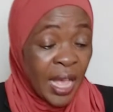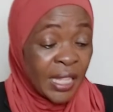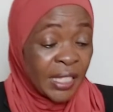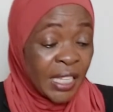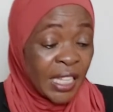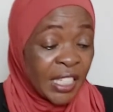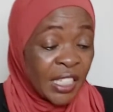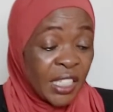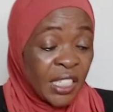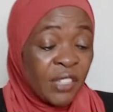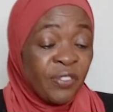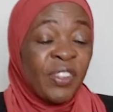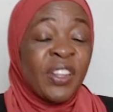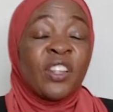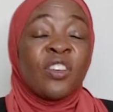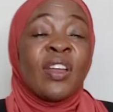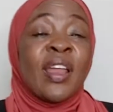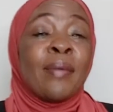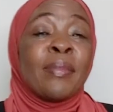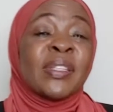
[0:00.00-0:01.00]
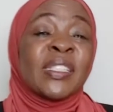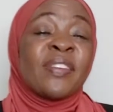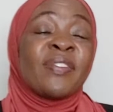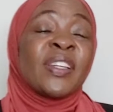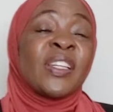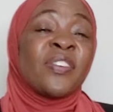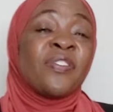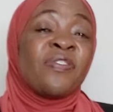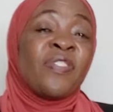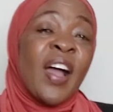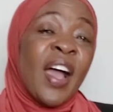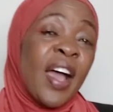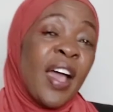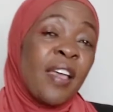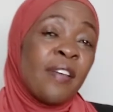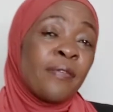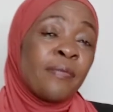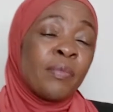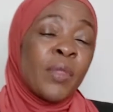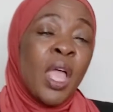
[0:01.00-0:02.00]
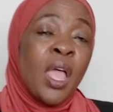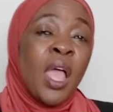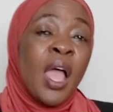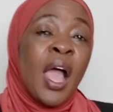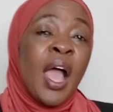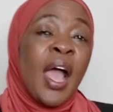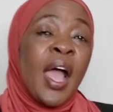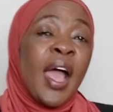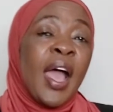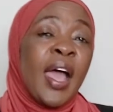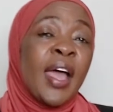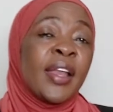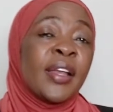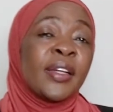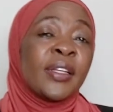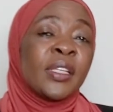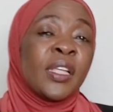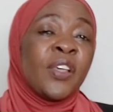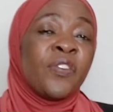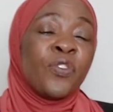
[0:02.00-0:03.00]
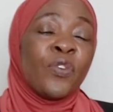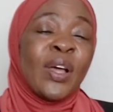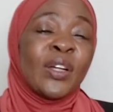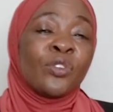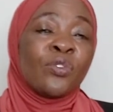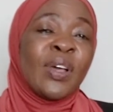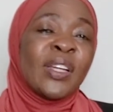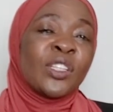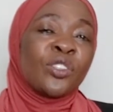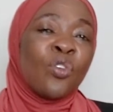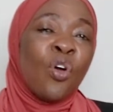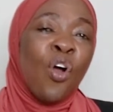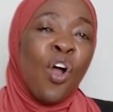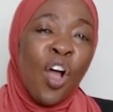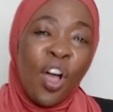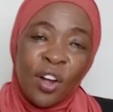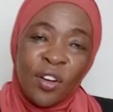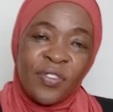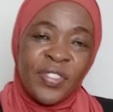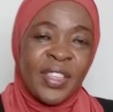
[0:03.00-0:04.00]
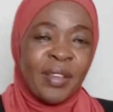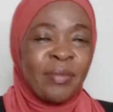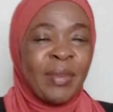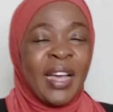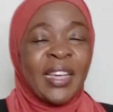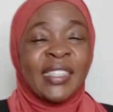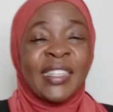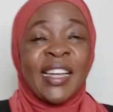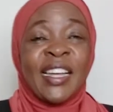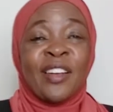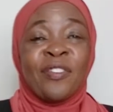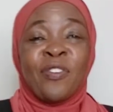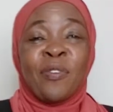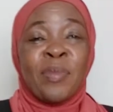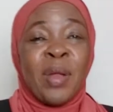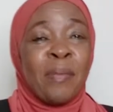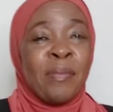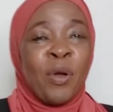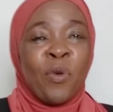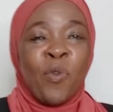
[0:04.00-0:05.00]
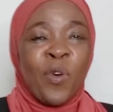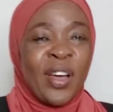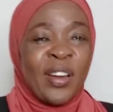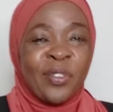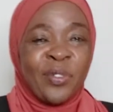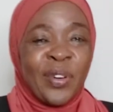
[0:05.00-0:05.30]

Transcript: This is video number 75, and if you want to get to all of them, I started from number 1.